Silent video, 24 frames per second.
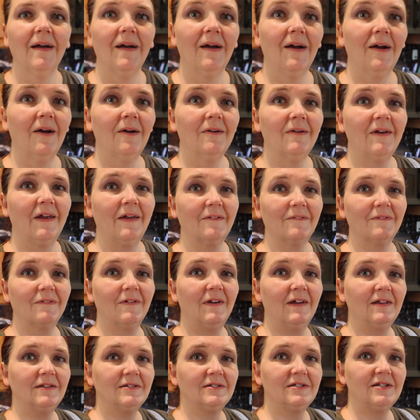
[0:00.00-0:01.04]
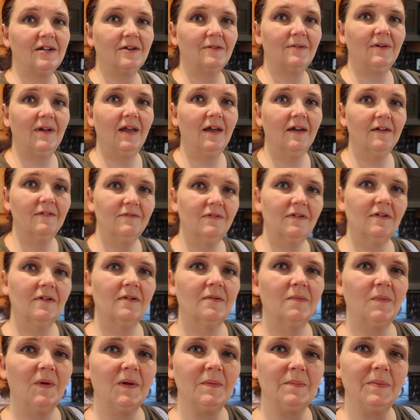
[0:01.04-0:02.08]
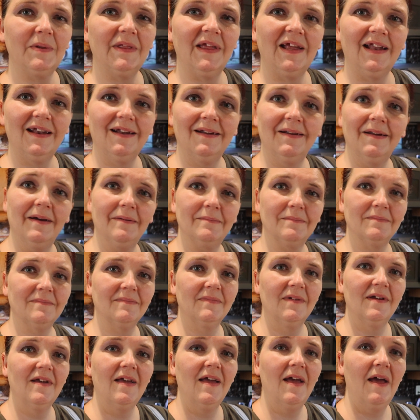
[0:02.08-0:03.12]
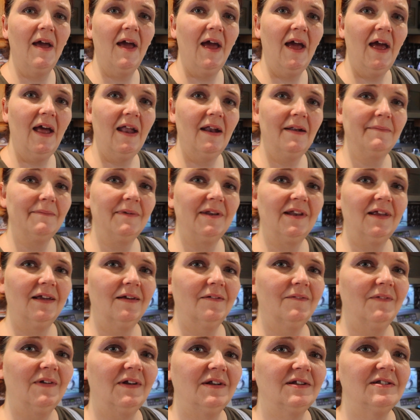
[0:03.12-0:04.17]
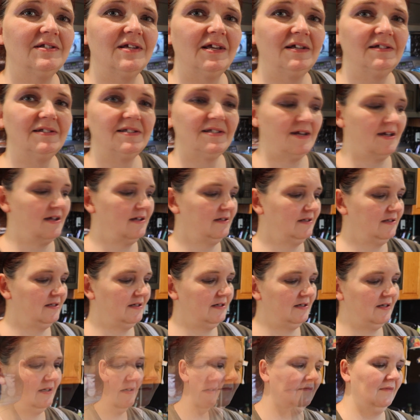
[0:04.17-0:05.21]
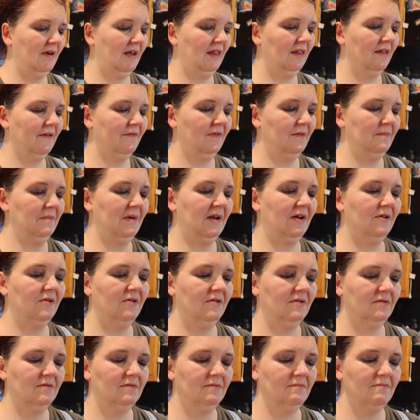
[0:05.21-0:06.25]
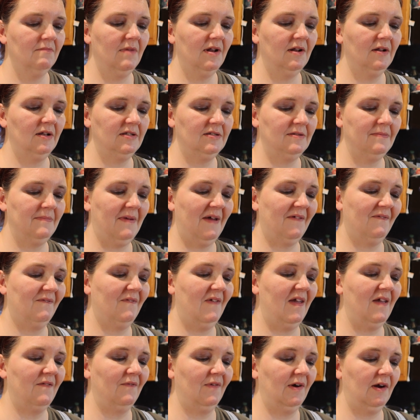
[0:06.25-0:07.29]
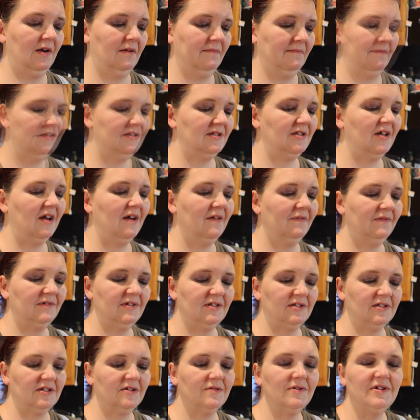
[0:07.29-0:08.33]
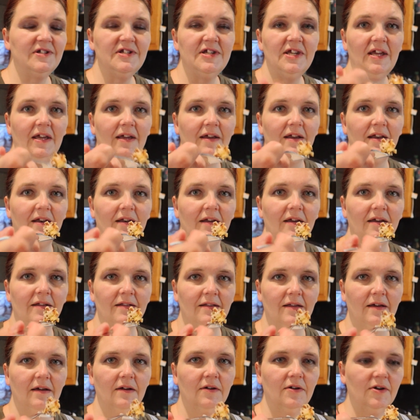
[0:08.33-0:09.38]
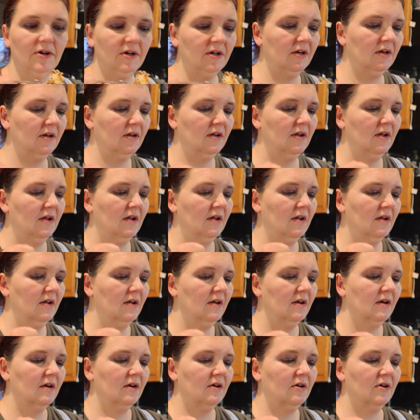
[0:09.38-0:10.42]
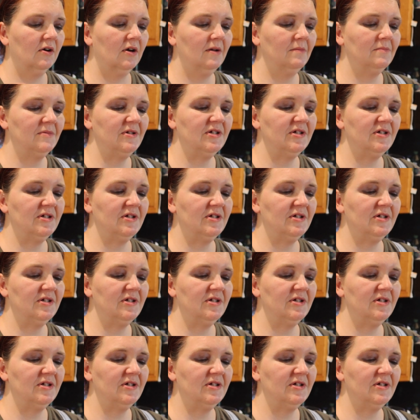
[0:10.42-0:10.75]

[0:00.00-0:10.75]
All right, friends, here we have one plated up, and I'm gonna give it a taste test. I love the middle. Middle's my favorite. Soft and squishy, and you get that good cream